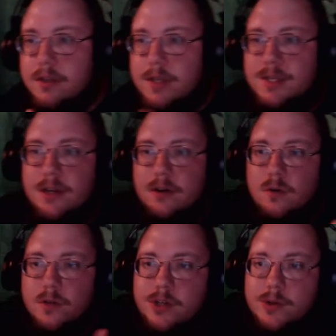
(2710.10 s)

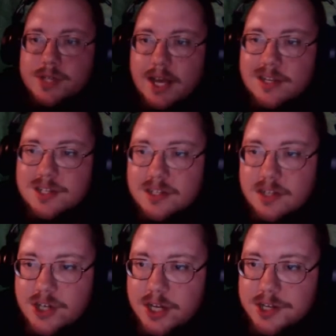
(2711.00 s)
So Josie asks
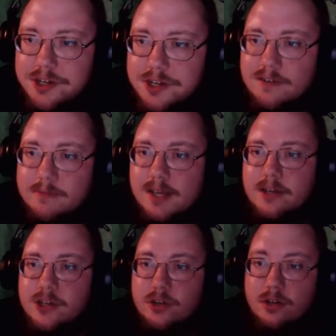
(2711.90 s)
suggestions for
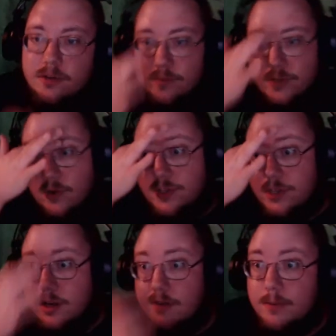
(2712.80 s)
making sure your
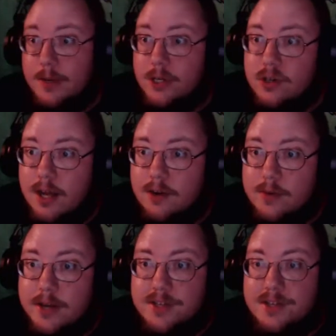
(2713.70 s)
sources and information are not
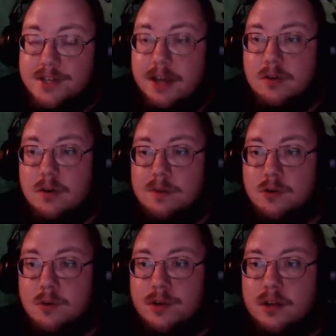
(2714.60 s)
racist and or
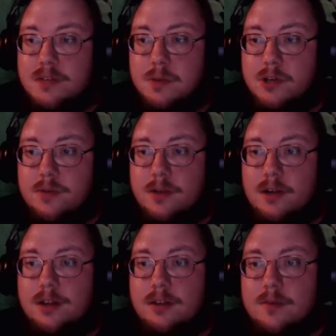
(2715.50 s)
appropriative, especially
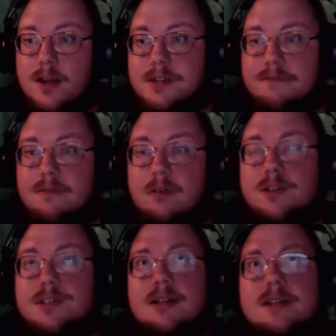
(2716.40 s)
regarding the rise of
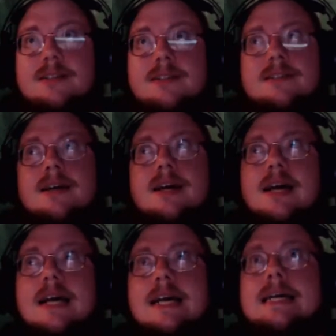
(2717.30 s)
folks nonsense.
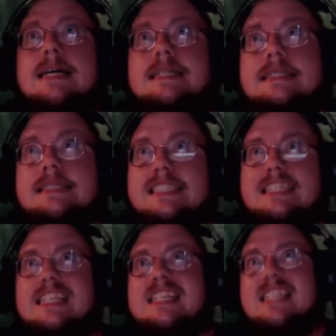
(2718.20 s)

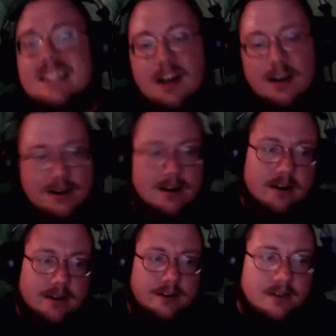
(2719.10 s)
This is
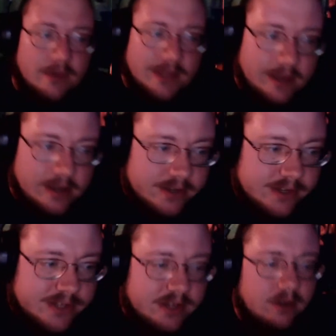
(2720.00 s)
hard. Okay,
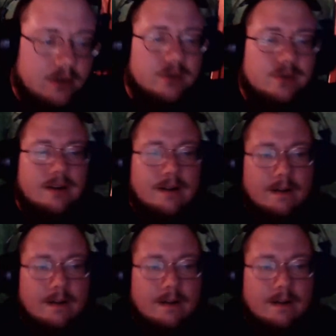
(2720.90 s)
so